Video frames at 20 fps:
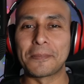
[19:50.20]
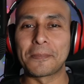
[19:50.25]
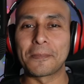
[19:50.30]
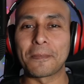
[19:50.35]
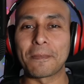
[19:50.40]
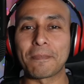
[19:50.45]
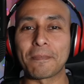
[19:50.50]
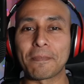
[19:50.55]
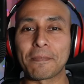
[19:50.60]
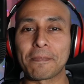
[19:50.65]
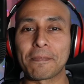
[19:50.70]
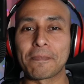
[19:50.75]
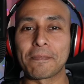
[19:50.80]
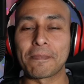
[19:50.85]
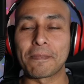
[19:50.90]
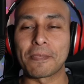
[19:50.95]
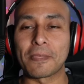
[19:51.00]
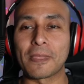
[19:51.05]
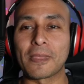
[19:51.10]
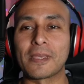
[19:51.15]

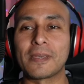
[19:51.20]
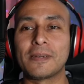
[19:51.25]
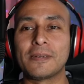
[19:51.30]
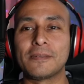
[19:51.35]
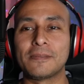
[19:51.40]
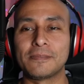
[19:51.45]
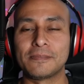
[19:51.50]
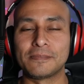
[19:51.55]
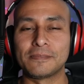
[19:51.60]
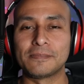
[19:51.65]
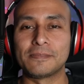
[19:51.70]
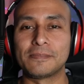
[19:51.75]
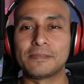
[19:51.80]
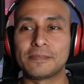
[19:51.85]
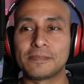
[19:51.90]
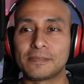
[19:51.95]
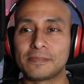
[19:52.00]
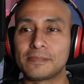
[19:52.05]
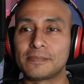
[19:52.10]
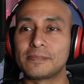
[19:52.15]

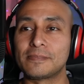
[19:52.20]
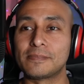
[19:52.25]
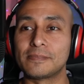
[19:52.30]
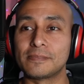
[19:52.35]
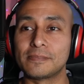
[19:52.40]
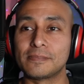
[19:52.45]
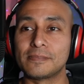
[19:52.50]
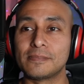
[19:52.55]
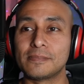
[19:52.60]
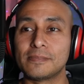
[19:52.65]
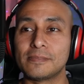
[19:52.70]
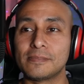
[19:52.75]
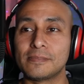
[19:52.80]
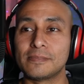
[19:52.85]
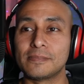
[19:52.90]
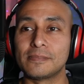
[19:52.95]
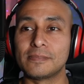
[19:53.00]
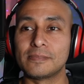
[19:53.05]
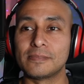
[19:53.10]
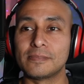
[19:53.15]

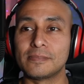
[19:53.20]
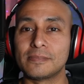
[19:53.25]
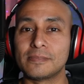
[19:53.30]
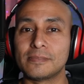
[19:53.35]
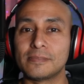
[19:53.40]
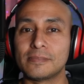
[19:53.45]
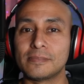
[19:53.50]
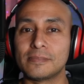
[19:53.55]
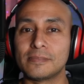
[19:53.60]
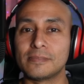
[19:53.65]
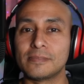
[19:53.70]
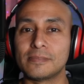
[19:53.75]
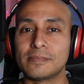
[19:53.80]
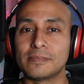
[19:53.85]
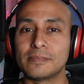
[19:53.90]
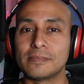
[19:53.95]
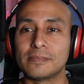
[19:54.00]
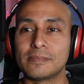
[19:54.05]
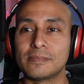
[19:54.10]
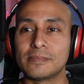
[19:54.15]

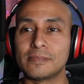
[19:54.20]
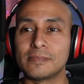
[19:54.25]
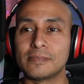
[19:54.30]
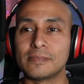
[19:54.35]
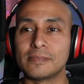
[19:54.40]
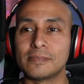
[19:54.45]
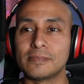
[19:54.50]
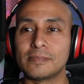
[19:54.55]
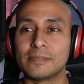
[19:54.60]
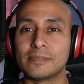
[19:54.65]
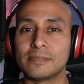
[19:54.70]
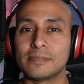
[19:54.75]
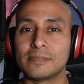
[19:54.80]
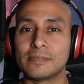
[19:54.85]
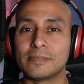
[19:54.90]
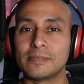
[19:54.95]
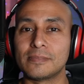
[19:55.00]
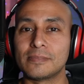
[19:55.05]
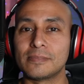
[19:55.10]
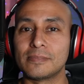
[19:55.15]

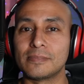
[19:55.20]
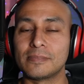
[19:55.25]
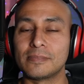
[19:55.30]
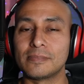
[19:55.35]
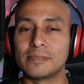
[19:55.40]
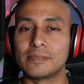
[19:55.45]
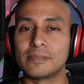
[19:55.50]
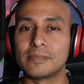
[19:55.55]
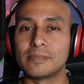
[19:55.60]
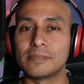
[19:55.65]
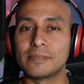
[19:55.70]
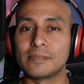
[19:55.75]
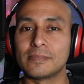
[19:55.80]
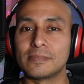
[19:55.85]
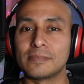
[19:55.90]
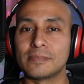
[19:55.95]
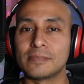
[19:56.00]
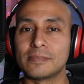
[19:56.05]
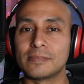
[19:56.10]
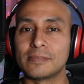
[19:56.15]

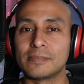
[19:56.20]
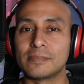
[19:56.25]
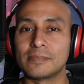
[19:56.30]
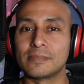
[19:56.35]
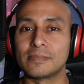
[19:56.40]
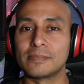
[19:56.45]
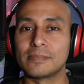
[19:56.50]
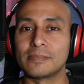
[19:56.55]
(not speaking)